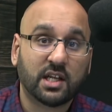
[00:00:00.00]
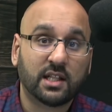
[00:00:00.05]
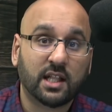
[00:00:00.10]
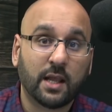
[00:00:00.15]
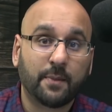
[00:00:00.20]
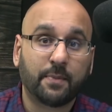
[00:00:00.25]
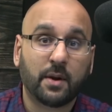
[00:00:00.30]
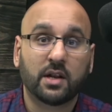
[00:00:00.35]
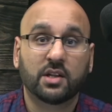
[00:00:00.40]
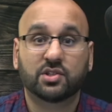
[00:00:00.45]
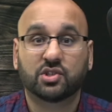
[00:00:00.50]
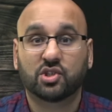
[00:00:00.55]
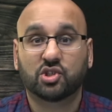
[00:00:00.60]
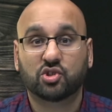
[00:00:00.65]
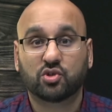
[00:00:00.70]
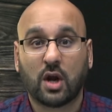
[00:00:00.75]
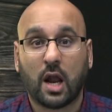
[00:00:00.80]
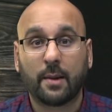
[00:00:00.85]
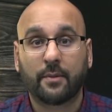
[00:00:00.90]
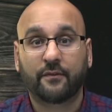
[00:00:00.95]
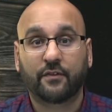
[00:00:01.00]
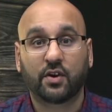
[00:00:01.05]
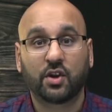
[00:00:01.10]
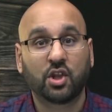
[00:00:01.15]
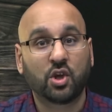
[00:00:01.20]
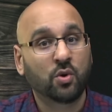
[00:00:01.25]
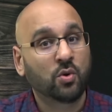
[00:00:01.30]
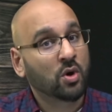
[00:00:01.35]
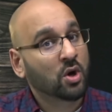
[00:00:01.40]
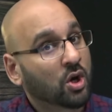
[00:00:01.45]
like button and subscribe if you're
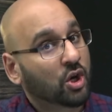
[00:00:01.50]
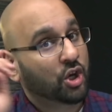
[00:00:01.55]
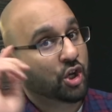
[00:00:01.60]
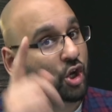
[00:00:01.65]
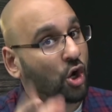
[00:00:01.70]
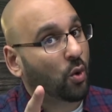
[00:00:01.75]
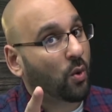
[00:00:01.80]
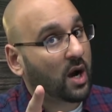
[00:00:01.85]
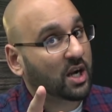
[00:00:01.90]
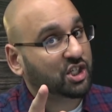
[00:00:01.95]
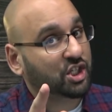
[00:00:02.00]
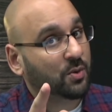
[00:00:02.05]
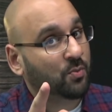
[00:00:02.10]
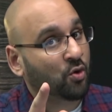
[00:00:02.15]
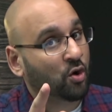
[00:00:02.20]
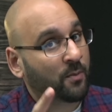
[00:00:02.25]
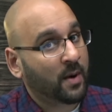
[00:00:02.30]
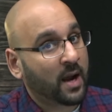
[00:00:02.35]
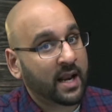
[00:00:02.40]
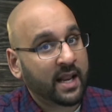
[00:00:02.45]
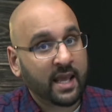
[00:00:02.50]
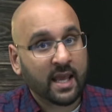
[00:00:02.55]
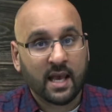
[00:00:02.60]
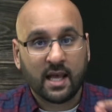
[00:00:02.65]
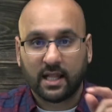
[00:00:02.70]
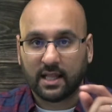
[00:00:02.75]
new. You're watching More Money.